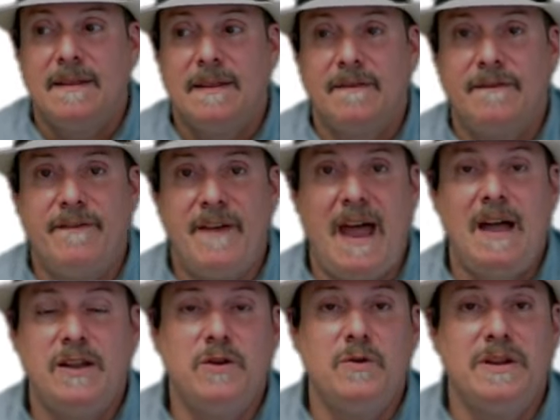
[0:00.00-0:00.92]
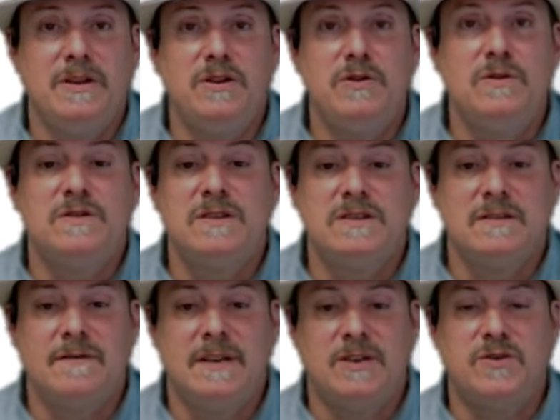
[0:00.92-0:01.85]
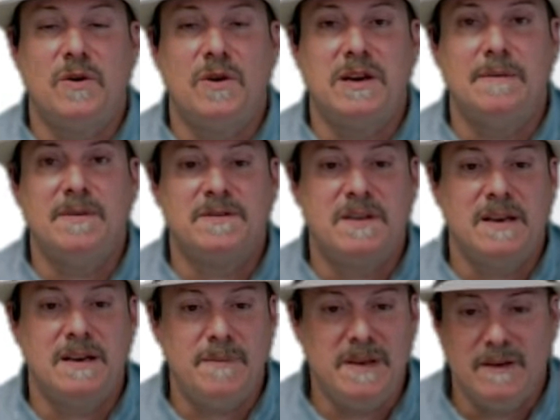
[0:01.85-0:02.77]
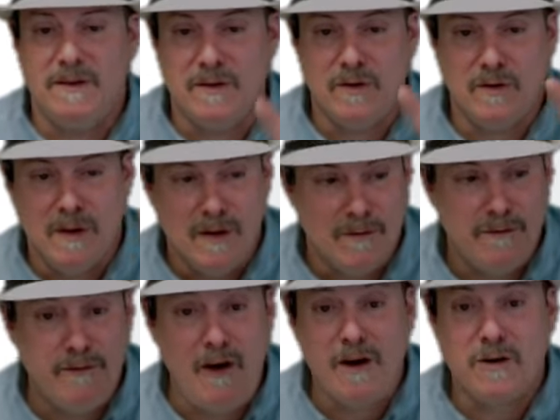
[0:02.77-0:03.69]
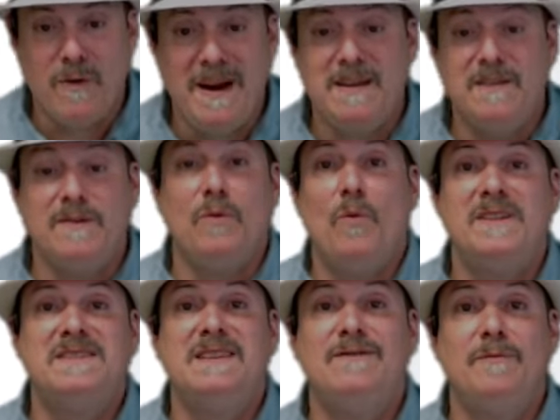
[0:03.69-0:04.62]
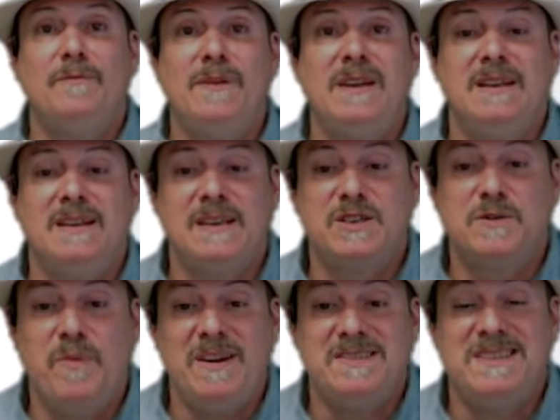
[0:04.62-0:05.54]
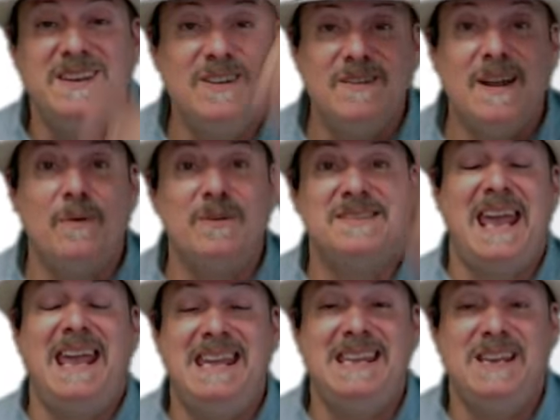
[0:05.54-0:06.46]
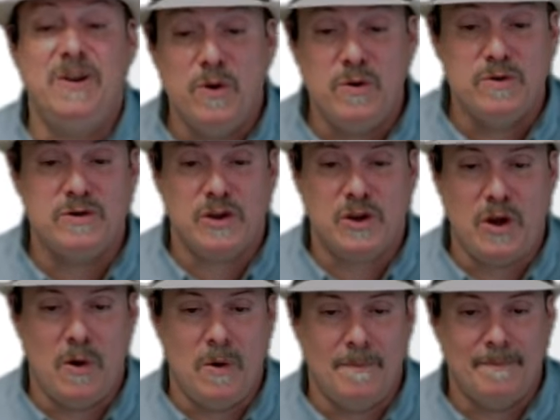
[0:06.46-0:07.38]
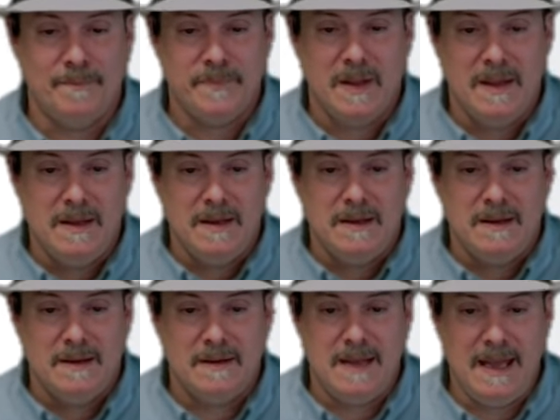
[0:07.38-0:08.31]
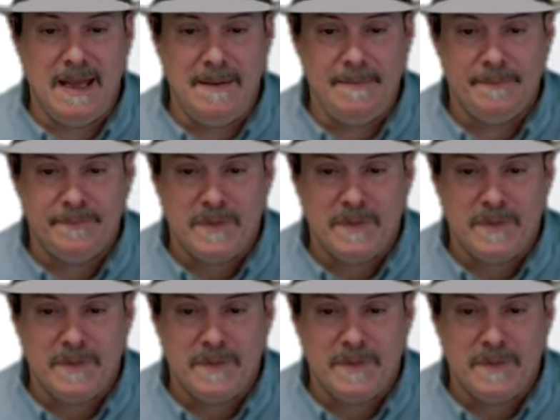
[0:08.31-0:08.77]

the value and uses of Electroneum is going to be far greater than what's even being expressed here that was eight years ago. Okay?